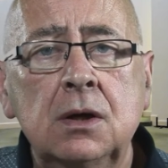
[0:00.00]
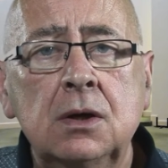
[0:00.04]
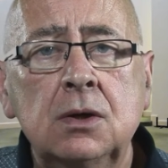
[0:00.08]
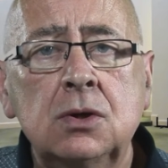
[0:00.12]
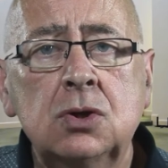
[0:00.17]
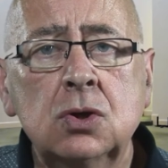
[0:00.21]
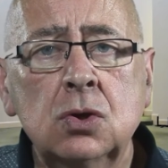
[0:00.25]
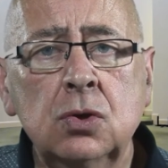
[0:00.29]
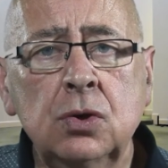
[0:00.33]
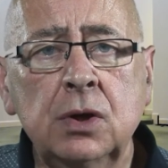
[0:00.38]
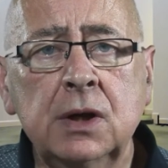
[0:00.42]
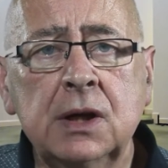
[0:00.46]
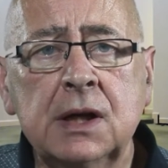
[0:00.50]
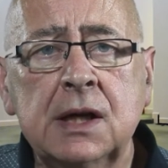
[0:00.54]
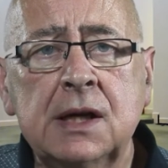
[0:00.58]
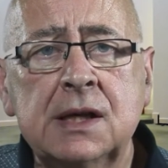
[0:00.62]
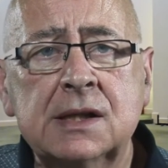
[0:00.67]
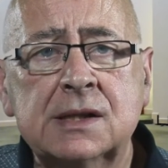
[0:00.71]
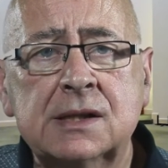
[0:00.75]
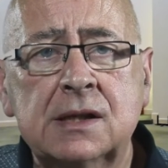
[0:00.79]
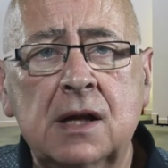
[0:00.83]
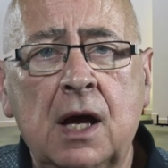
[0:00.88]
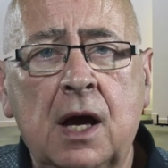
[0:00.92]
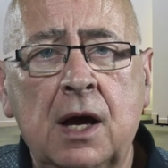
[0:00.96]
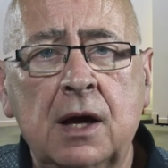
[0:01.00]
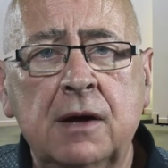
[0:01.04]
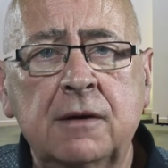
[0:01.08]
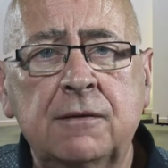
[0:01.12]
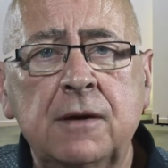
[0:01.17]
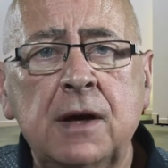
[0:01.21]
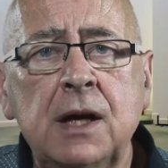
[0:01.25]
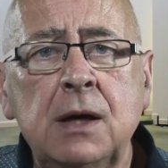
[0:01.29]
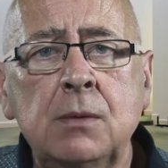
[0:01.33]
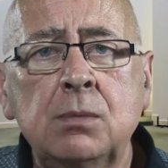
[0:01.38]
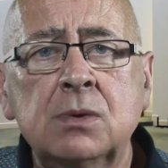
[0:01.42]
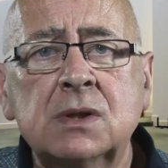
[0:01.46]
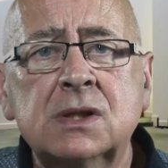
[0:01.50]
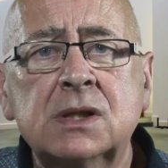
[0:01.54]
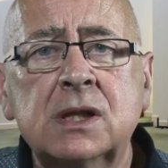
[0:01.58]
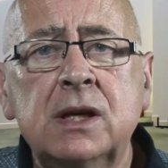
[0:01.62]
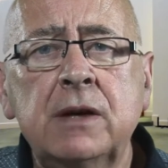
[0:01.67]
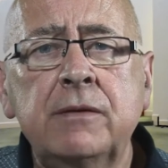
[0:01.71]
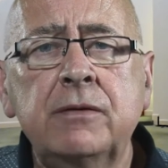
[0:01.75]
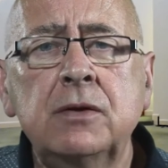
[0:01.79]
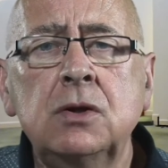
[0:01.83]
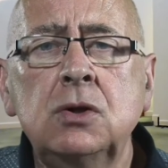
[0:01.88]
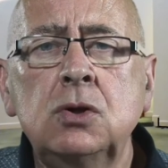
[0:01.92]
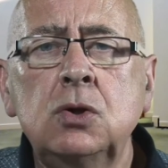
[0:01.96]
During his life, he was
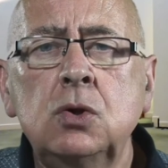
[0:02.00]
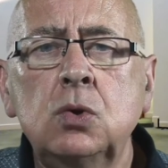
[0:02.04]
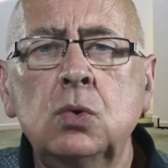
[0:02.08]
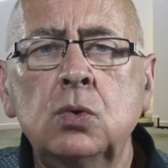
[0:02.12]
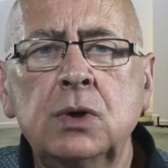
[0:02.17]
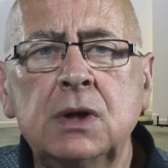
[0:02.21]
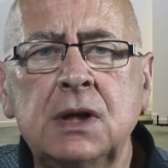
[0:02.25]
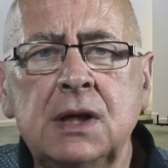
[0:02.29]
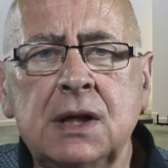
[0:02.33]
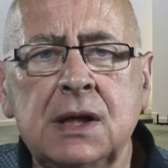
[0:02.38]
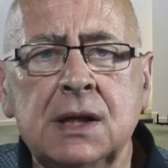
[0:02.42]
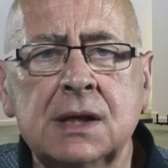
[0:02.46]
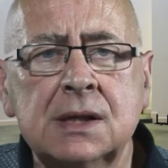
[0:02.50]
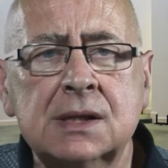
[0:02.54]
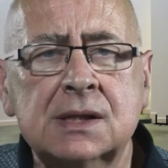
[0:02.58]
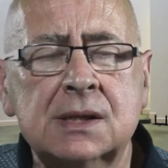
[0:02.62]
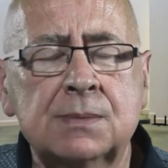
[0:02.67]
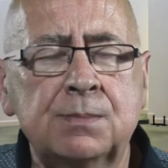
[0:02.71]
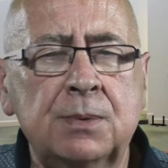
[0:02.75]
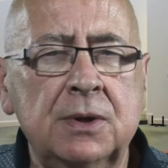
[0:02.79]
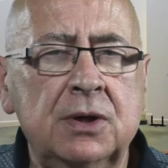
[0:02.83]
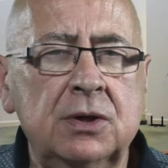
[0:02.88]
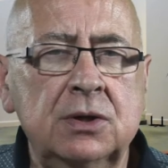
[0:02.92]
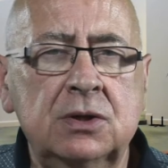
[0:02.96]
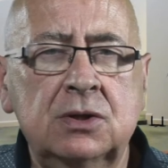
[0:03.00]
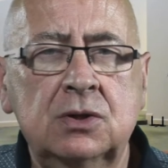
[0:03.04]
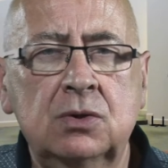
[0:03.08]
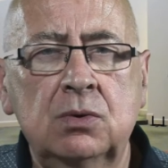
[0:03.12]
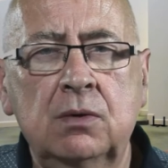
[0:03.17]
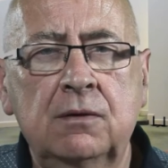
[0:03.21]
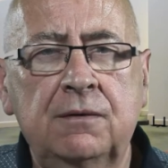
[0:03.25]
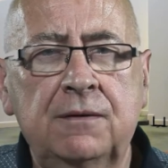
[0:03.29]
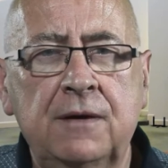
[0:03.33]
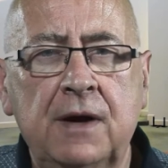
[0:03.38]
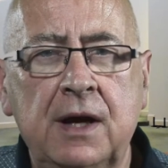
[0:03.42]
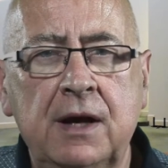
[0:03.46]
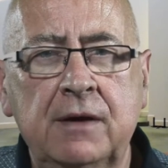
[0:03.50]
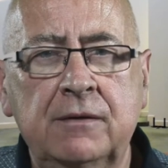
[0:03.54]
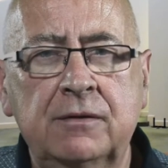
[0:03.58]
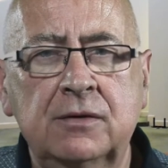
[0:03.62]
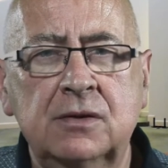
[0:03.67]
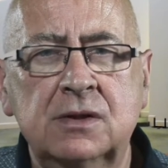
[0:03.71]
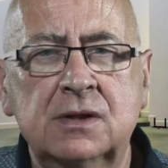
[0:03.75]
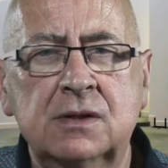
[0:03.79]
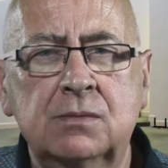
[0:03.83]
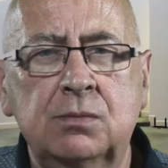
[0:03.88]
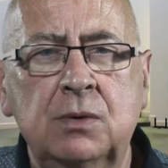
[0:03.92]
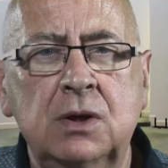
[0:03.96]
given unique spiritual
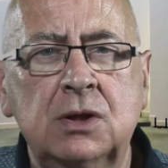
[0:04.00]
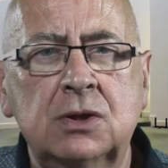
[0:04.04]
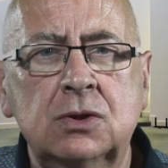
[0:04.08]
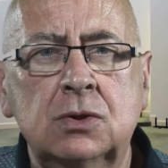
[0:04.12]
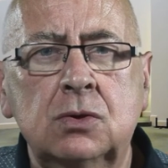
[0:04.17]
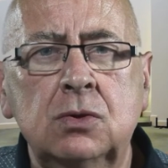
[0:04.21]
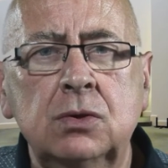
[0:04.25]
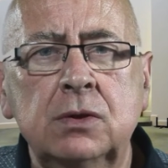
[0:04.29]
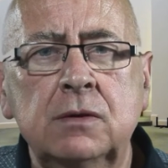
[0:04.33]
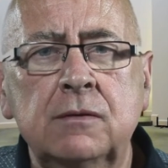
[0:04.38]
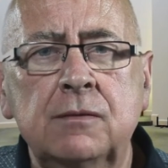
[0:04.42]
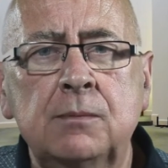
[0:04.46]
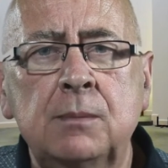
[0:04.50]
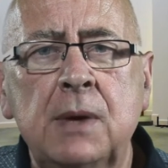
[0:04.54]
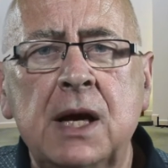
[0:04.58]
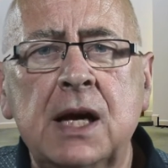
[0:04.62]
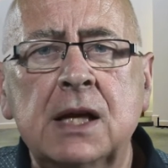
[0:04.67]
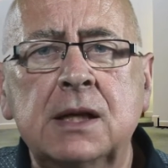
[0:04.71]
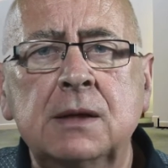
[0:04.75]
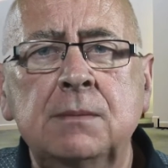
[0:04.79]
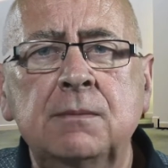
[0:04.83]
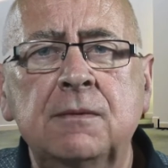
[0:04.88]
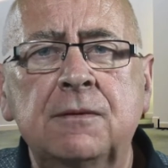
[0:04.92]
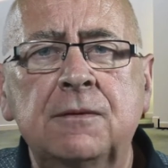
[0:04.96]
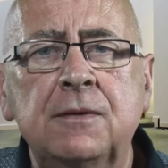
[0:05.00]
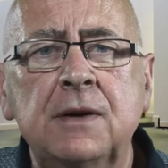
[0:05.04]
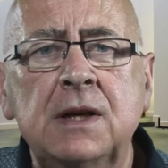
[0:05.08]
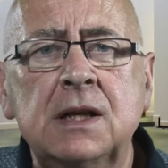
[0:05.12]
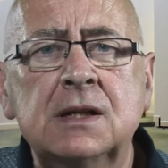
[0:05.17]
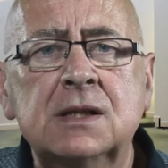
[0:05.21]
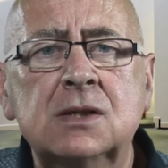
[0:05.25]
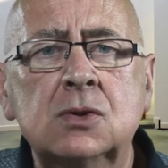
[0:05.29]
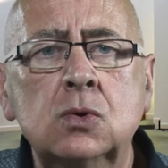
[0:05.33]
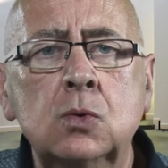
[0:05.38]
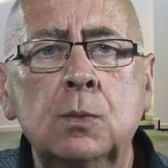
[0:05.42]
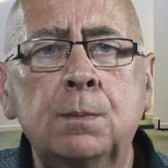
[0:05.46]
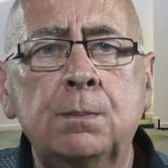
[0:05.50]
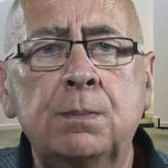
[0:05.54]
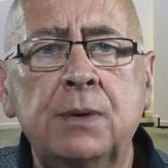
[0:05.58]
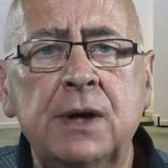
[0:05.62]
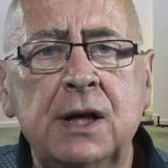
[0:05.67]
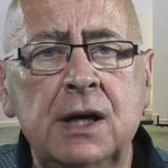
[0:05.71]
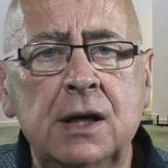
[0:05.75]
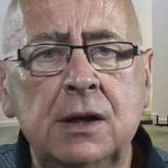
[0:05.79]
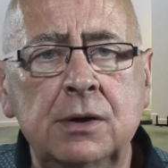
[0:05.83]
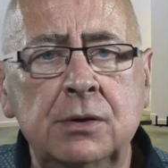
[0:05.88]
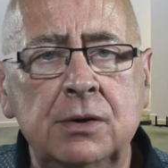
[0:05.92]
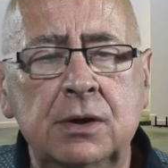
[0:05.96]
favours which could have made him feel
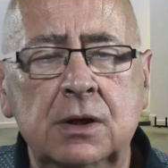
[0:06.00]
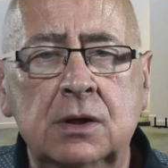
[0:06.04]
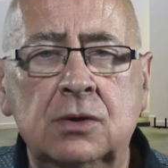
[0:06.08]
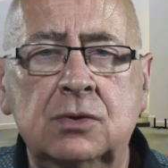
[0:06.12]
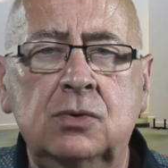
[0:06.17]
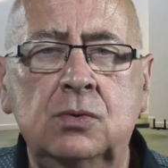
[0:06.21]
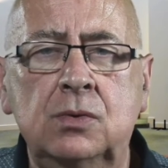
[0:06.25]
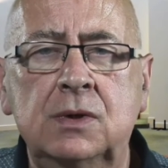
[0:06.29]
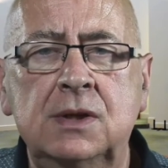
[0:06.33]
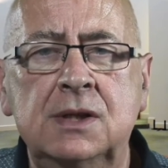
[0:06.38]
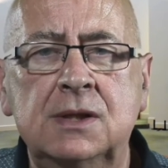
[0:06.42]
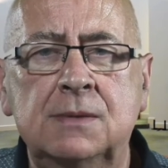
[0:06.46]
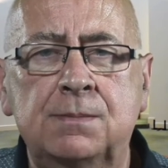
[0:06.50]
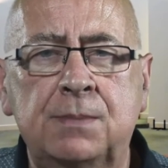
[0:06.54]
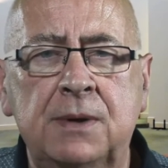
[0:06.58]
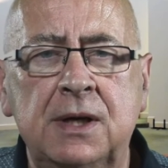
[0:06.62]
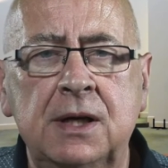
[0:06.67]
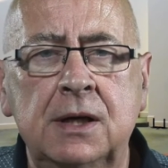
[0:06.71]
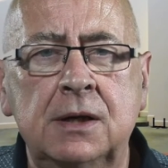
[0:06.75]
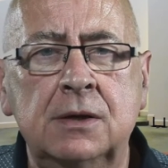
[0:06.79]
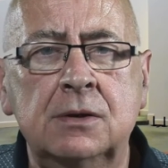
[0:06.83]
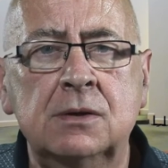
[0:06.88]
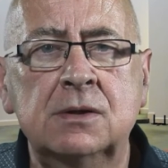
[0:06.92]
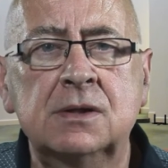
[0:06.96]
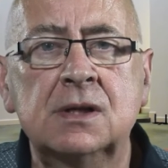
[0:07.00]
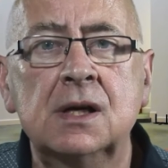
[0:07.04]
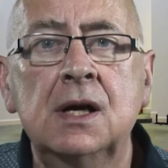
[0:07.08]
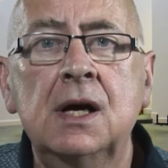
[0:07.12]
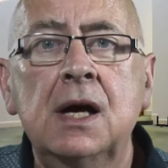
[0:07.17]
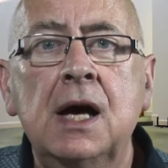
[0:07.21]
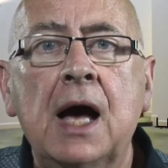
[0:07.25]
superior to his peers